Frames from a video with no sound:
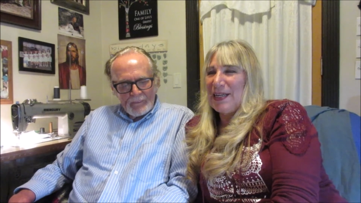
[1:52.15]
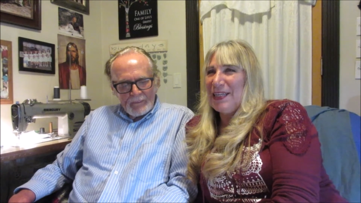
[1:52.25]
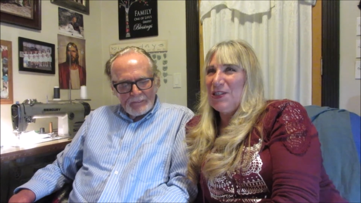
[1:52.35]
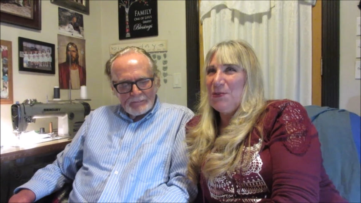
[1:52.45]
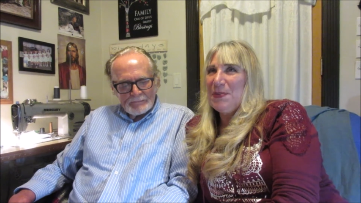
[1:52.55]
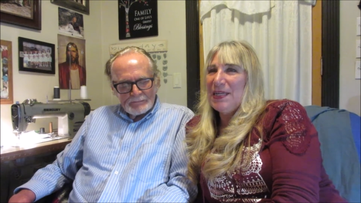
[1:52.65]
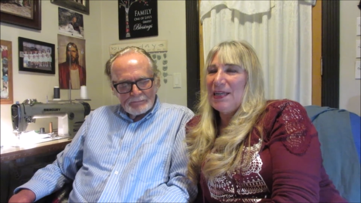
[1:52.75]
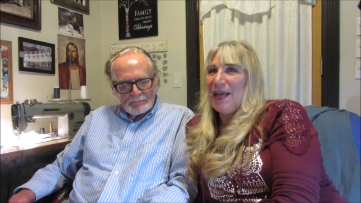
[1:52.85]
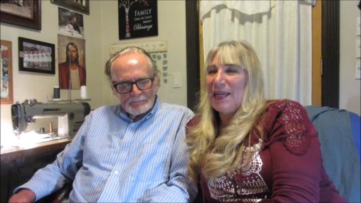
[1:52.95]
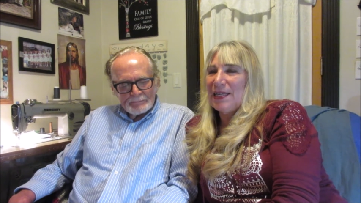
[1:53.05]
Speaker 1: I guess you mean
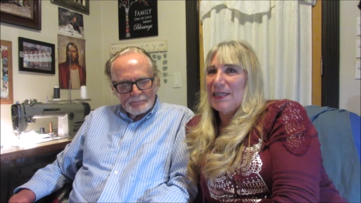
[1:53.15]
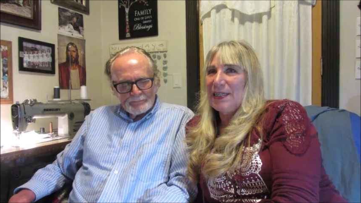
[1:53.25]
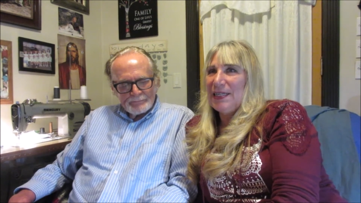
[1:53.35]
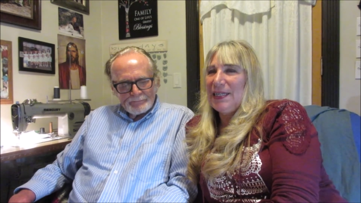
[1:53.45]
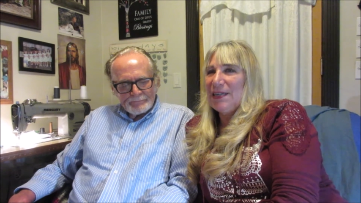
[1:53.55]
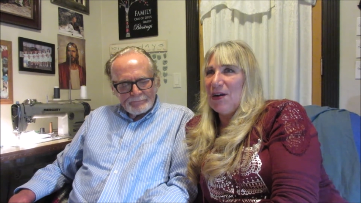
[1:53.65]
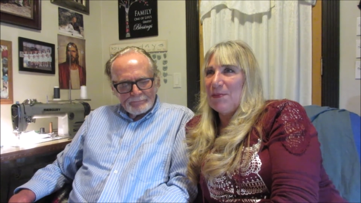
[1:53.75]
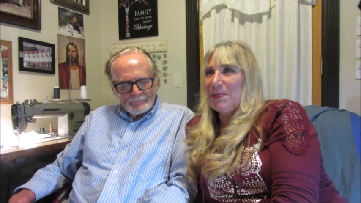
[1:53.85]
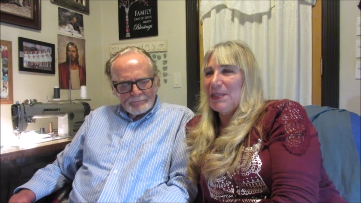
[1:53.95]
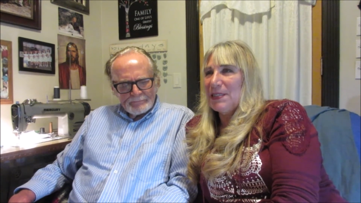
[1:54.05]
like cleaning
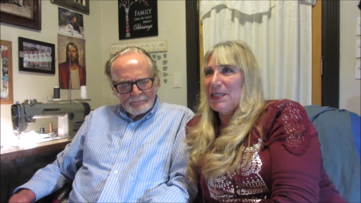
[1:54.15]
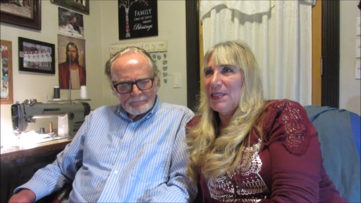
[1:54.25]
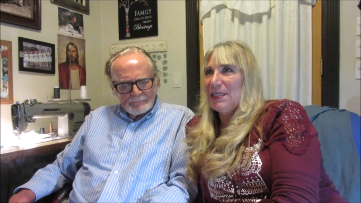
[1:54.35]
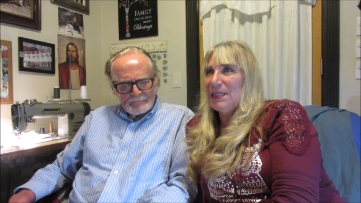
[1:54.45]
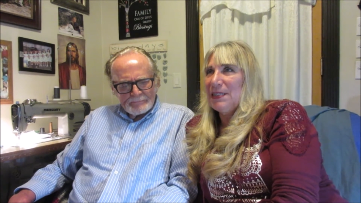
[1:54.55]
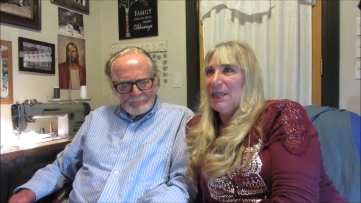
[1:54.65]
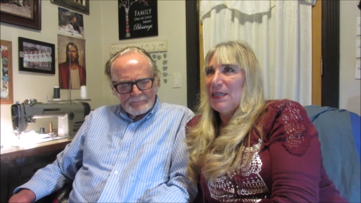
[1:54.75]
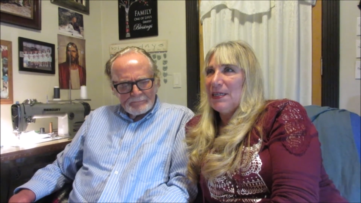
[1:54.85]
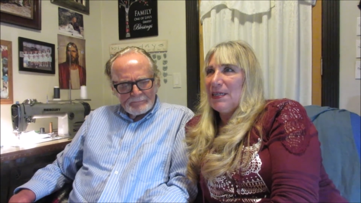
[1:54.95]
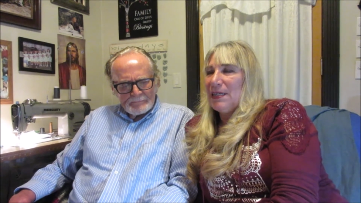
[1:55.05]
carpets and
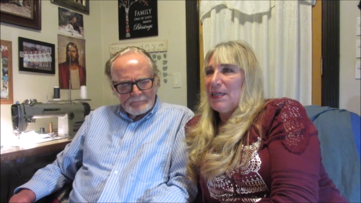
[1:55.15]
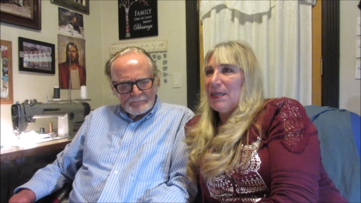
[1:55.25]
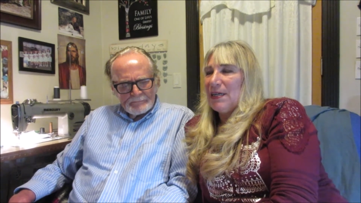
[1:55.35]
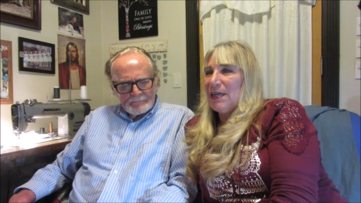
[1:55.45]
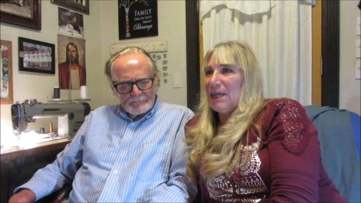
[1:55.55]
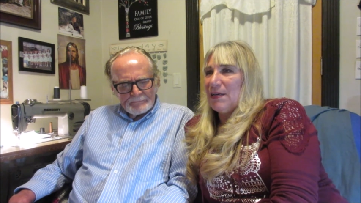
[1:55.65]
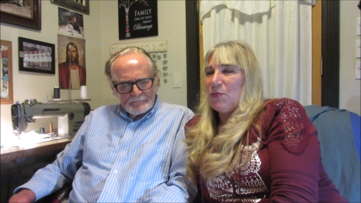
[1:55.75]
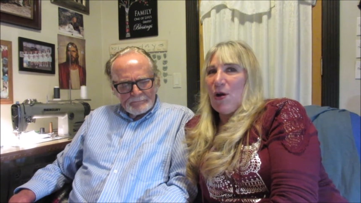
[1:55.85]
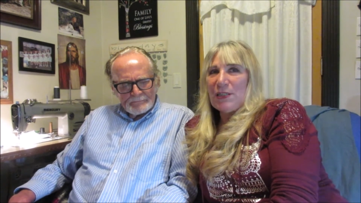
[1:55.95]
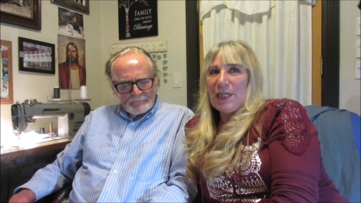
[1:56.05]

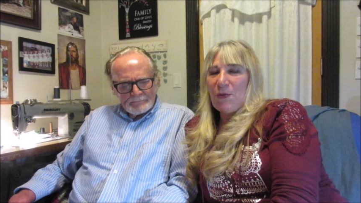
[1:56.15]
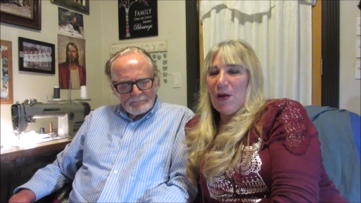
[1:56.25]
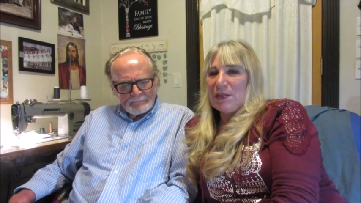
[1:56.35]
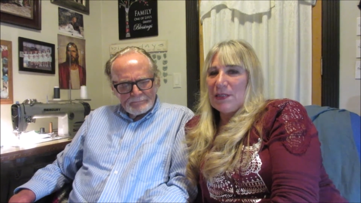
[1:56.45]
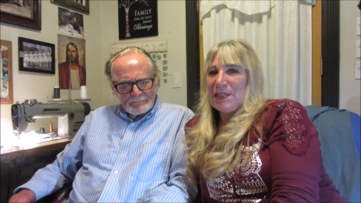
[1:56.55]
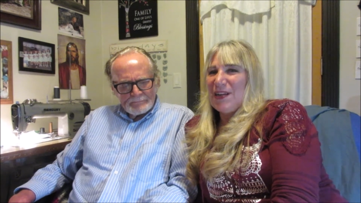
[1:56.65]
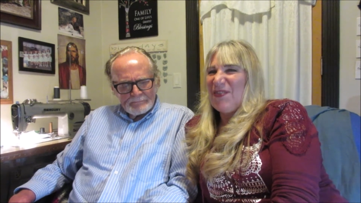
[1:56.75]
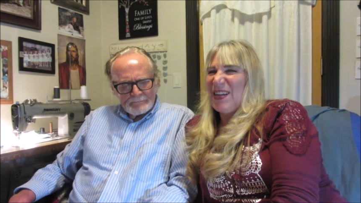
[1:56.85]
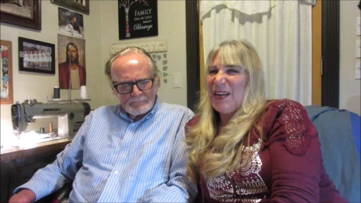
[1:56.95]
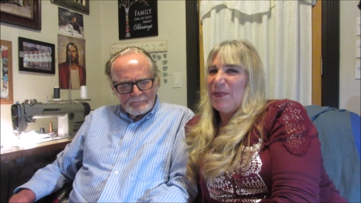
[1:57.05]
uh, washing walls and
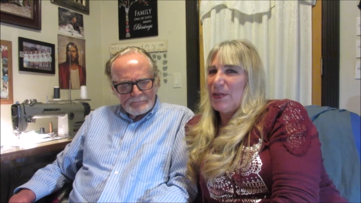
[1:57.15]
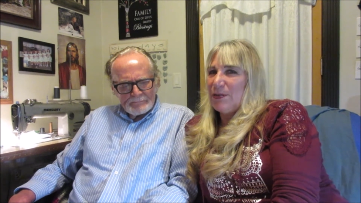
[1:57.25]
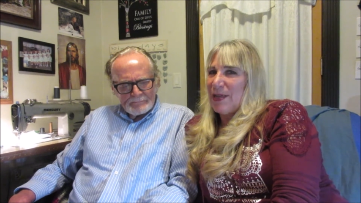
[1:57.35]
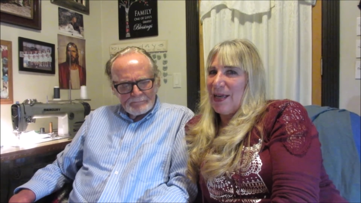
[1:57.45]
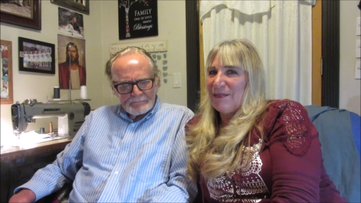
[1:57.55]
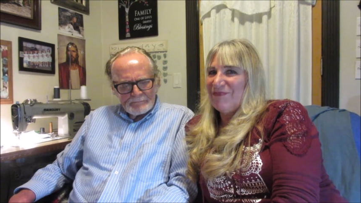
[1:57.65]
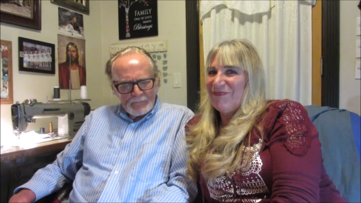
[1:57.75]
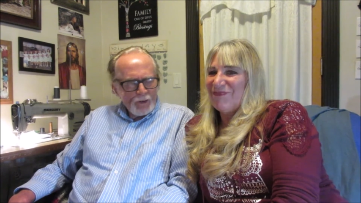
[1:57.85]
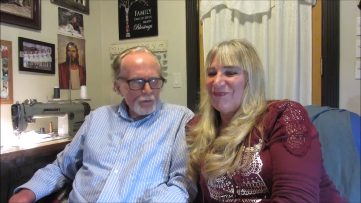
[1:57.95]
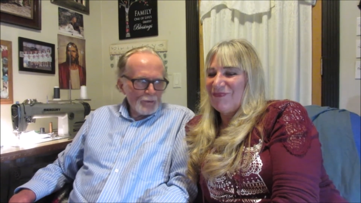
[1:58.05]
stuff. I never do that.
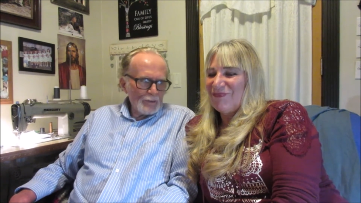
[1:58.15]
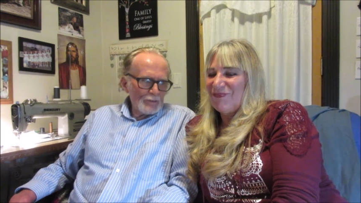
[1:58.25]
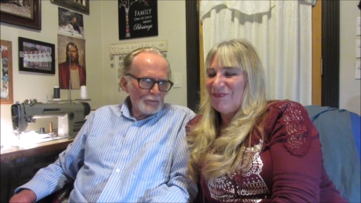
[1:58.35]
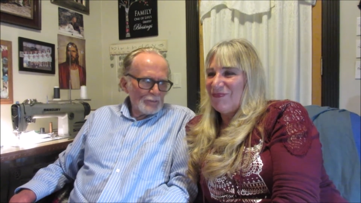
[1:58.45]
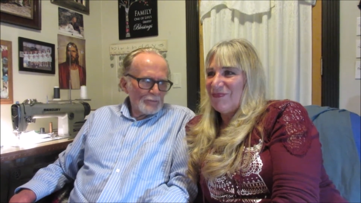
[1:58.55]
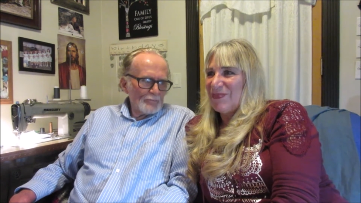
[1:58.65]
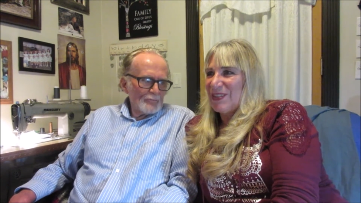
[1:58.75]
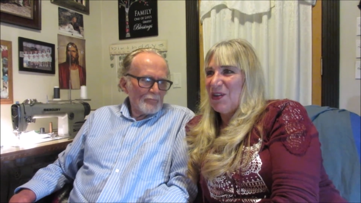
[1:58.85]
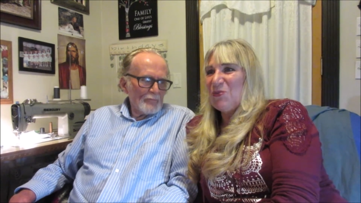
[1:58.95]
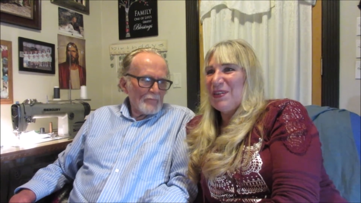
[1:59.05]
Speaker 2: Or windows.
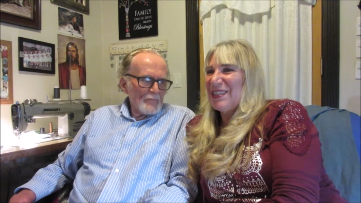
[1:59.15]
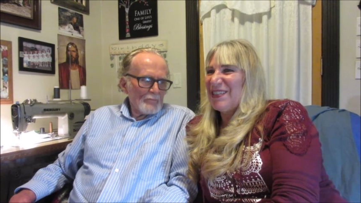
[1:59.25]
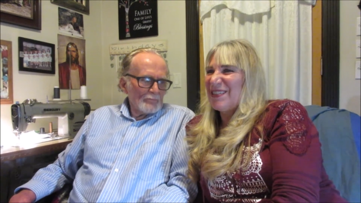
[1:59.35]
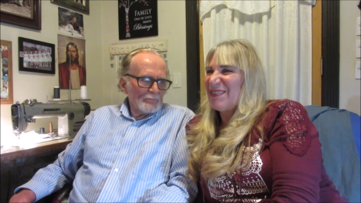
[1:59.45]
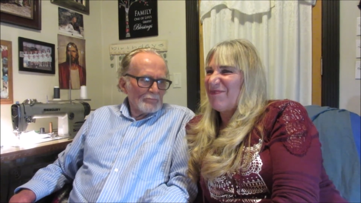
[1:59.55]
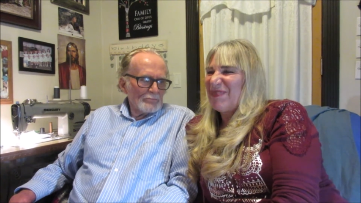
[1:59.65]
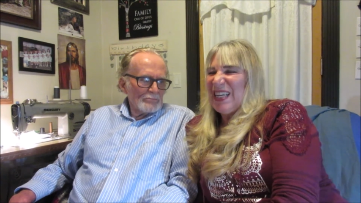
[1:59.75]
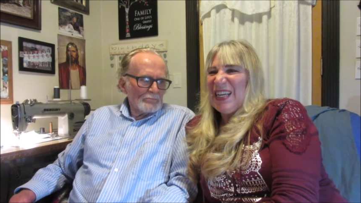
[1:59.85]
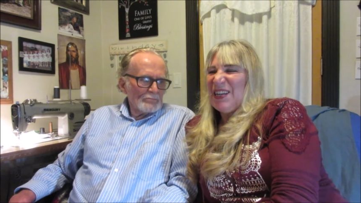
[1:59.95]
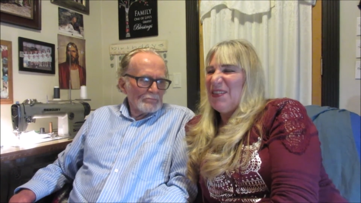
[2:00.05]
Speaker 1: Or windows.
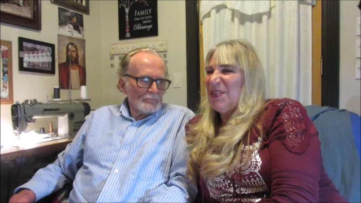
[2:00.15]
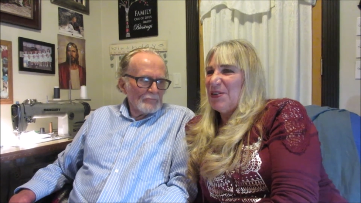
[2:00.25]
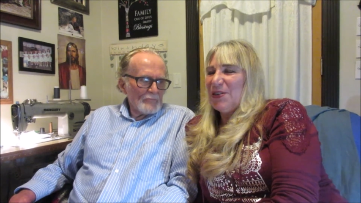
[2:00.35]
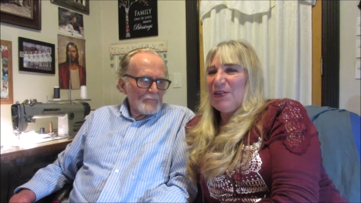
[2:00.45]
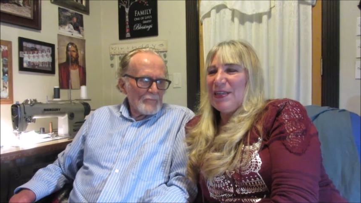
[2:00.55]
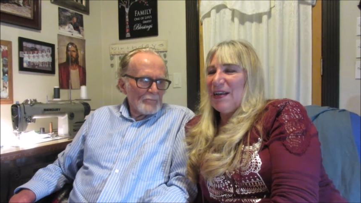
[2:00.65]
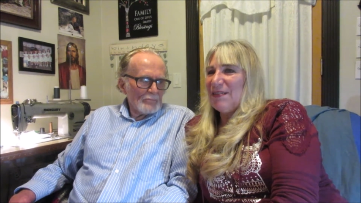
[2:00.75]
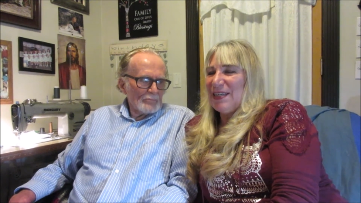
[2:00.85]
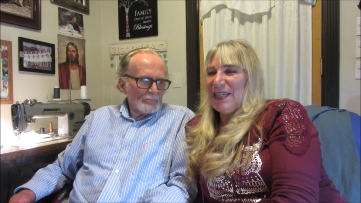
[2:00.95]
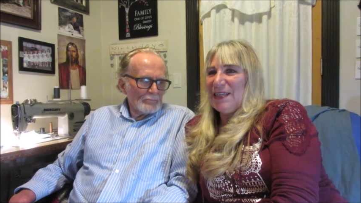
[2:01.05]
If they're dirty, I'll
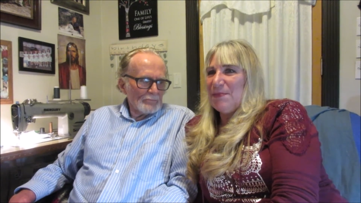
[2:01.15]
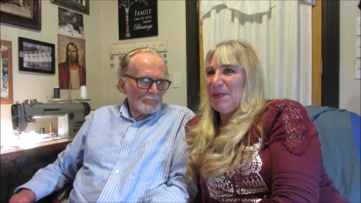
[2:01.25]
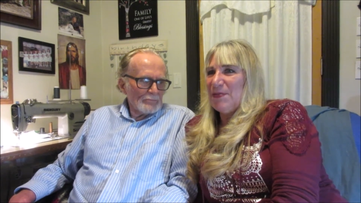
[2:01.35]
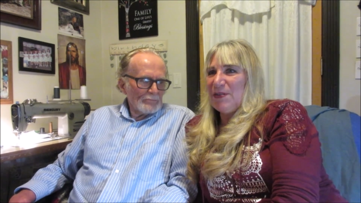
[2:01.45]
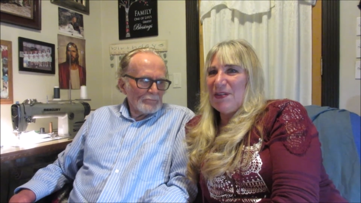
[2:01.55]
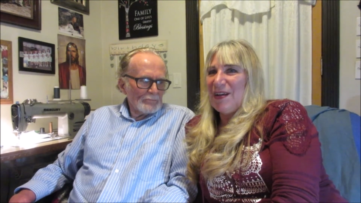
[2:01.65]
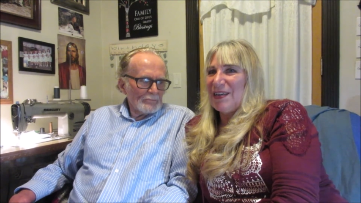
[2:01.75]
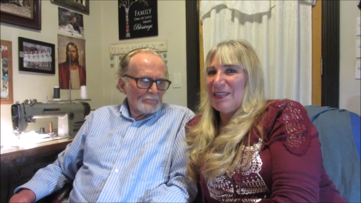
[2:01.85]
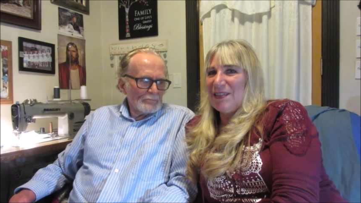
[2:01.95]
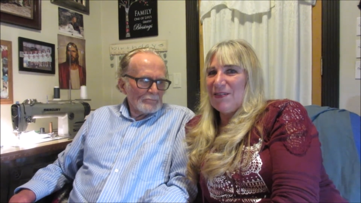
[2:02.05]
clean them. If they're
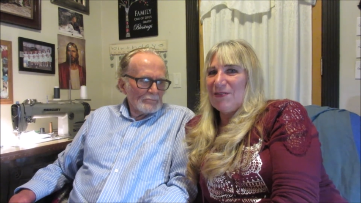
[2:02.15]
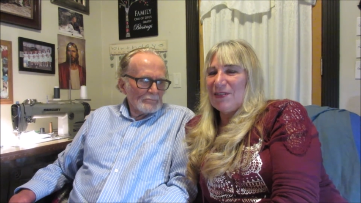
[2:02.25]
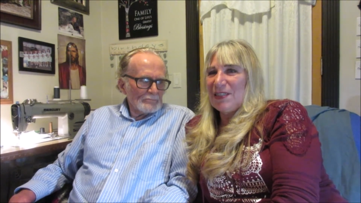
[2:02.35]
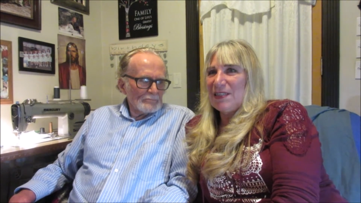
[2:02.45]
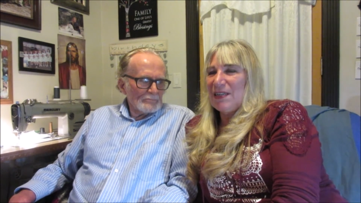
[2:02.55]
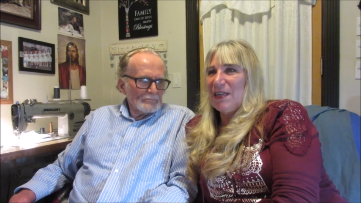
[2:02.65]
not, I don't.